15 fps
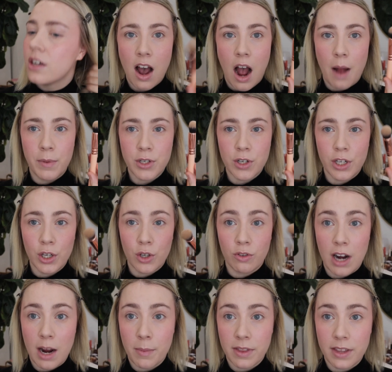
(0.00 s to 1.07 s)
I'm just going to
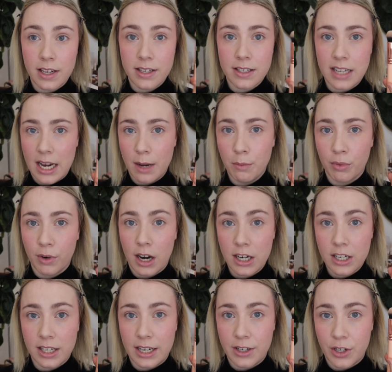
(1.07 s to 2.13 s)
grab the same brush
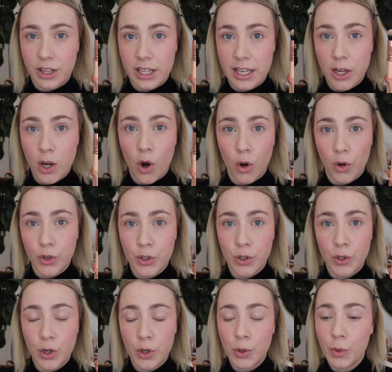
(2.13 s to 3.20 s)
that I did the
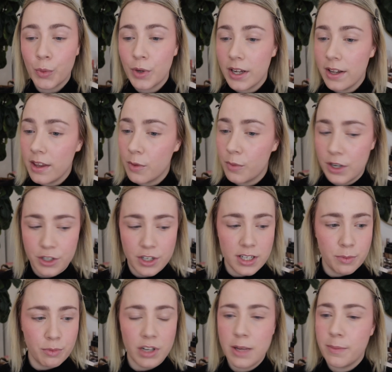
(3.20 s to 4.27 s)
contour with, which is
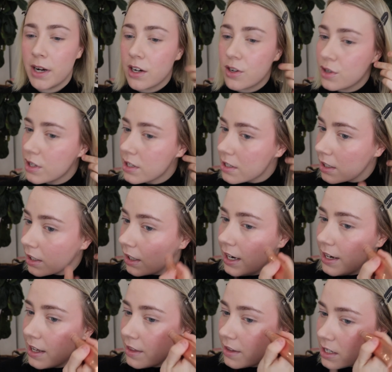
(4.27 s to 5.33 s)
pretty much just
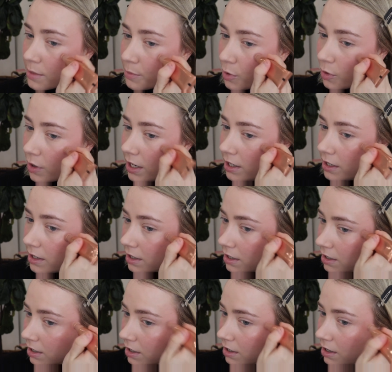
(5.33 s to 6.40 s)
clean at this point.
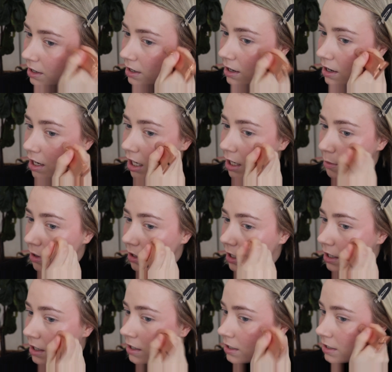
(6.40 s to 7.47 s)
I'm going
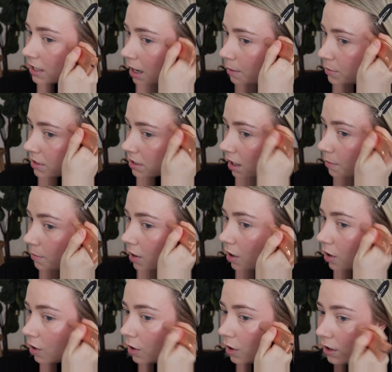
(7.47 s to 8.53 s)
to dab some
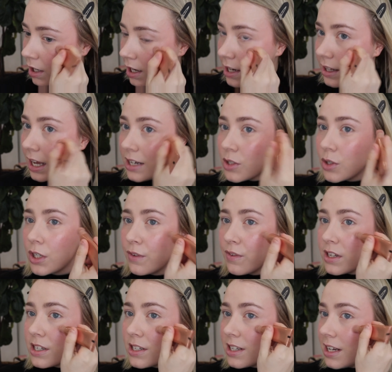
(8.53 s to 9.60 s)
on in that sort
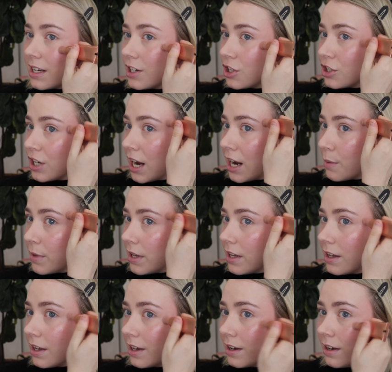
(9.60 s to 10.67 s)
of C shape
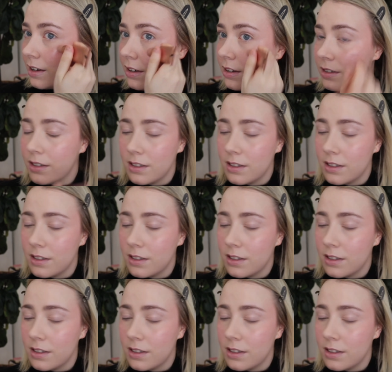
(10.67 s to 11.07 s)
here.